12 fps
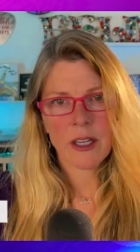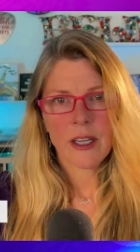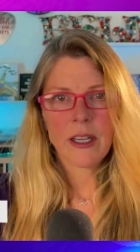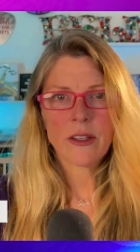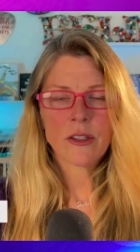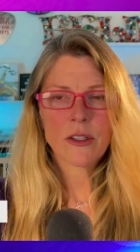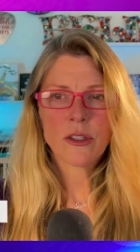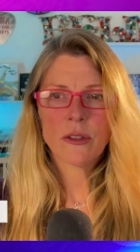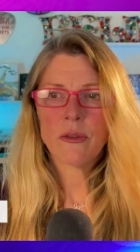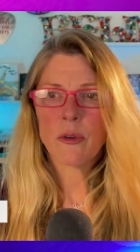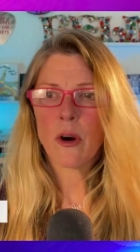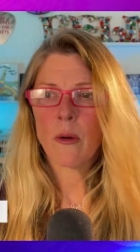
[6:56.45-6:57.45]
and stood
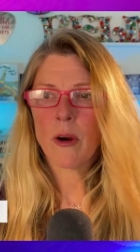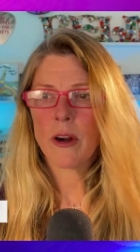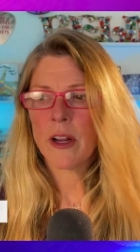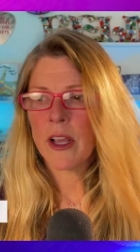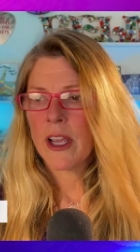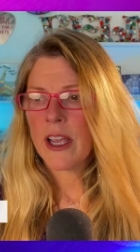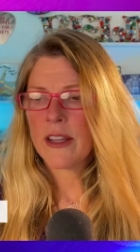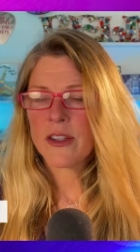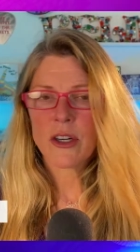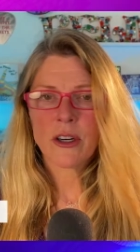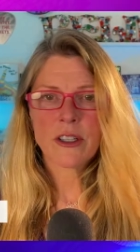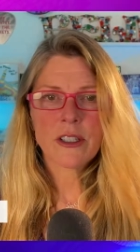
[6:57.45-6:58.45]
forward and
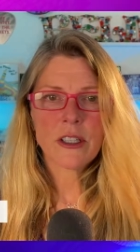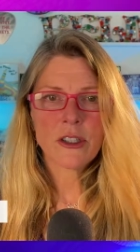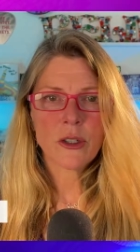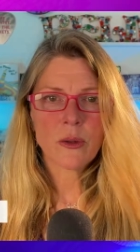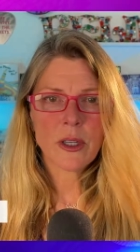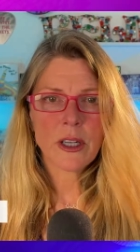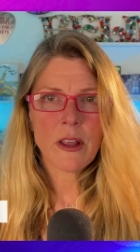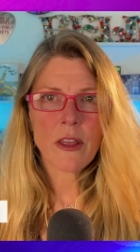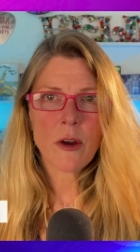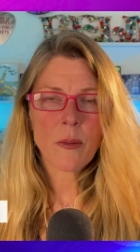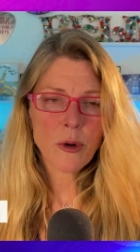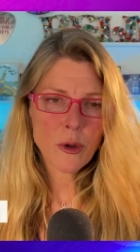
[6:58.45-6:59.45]
started doing
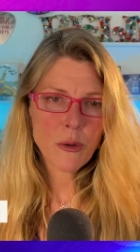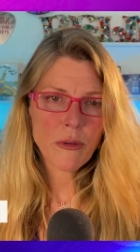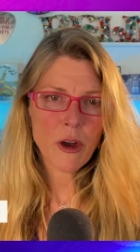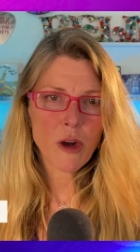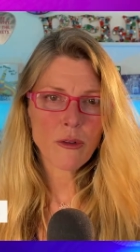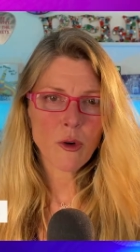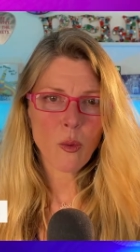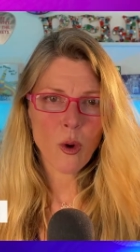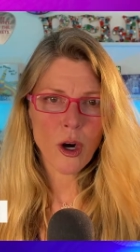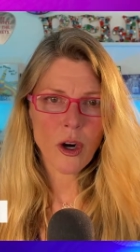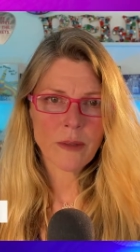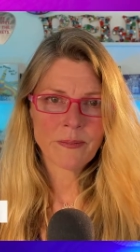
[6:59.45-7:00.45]
their proof of
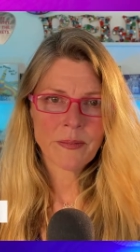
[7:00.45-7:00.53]
work.